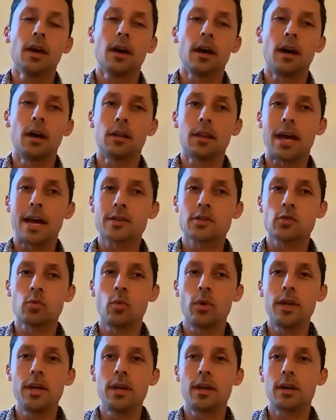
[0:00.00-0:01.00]
last
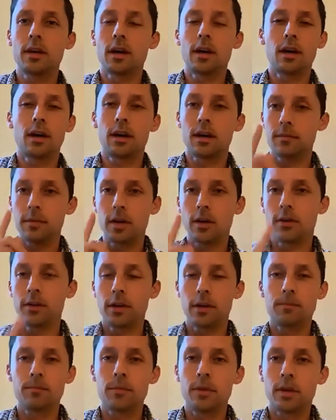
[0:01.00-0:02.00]
week, the